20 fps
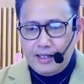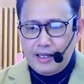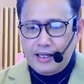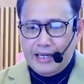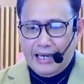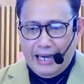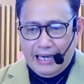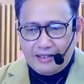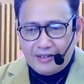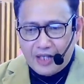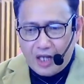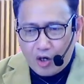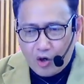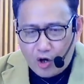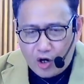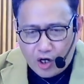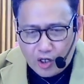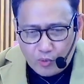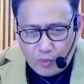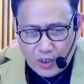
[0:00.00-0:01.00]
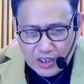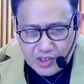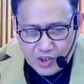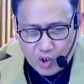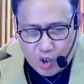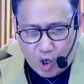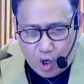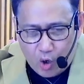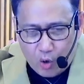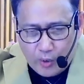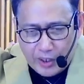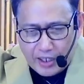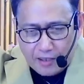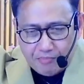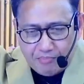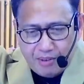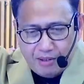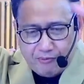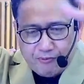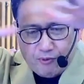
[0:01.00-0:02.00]
And the Lord was
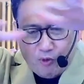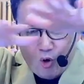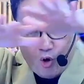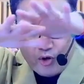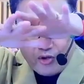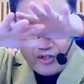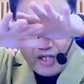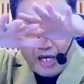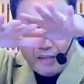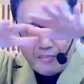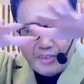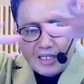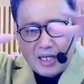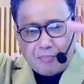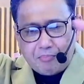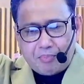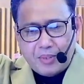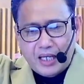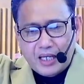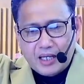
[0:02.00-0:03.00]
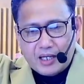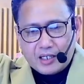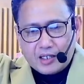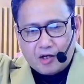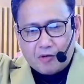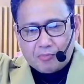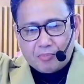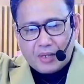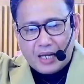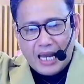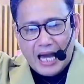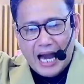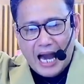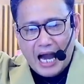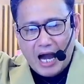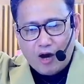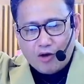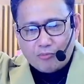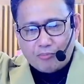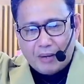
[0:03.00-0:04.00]
going before them in a pillar of
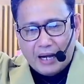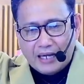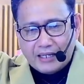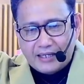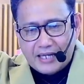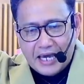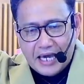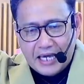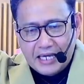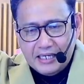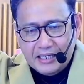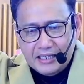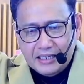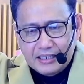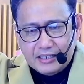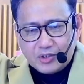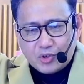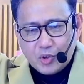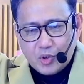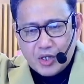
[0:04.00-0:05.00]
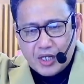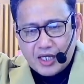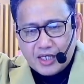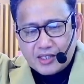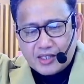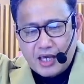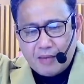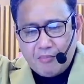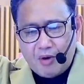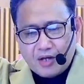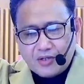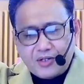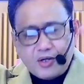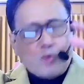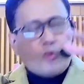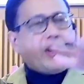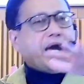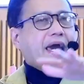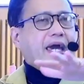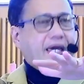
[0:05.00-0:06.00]
cloud by day to lead them on the
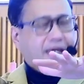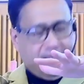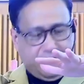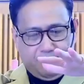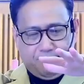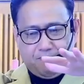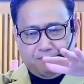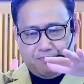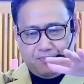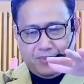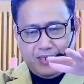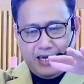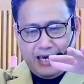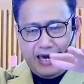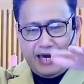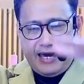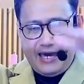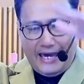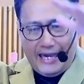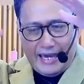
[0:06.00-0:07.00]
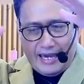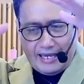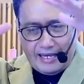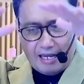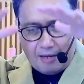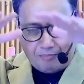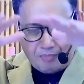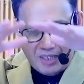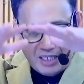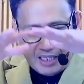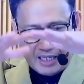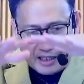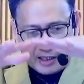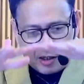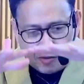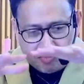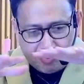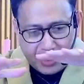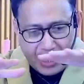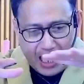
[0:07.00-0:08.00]
way, and a pillar
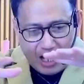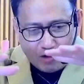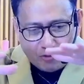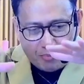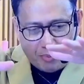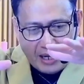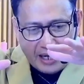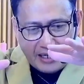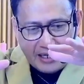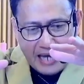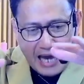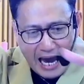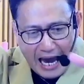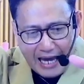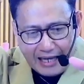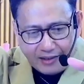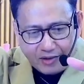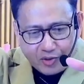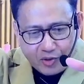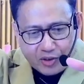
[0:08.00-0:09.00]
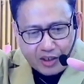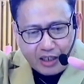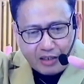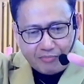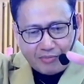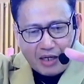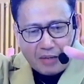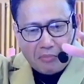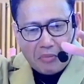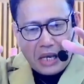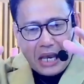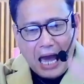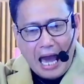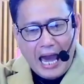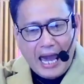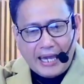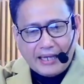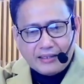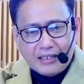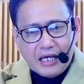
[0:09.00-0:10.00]
of cloud by night to give them
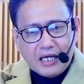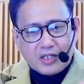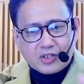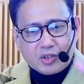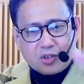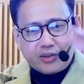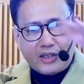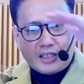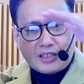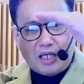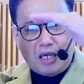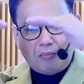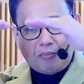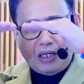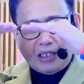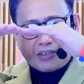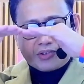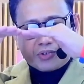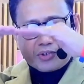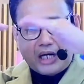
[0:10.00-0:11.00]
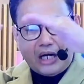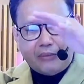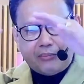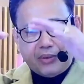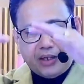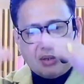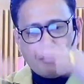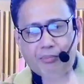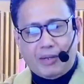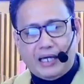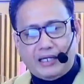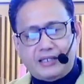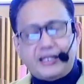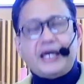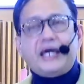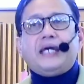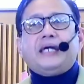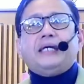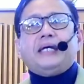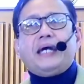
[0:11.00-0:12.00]
light so that they might travel by
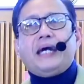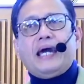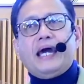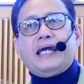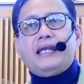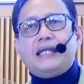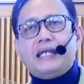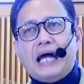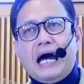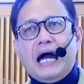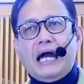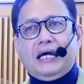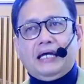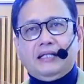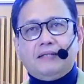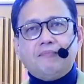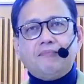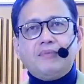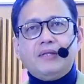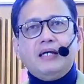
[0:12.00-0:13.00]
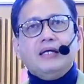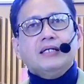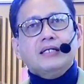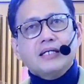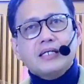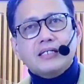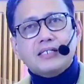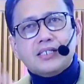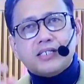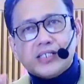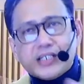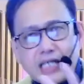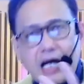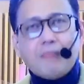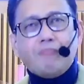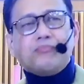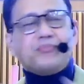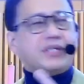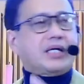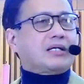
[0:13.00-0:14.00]
day and night.
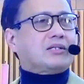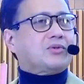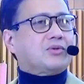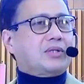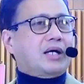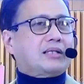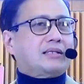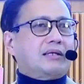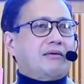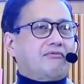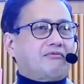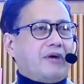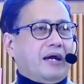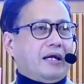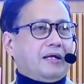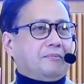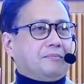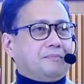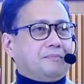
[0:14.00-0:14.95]
Something to that effect.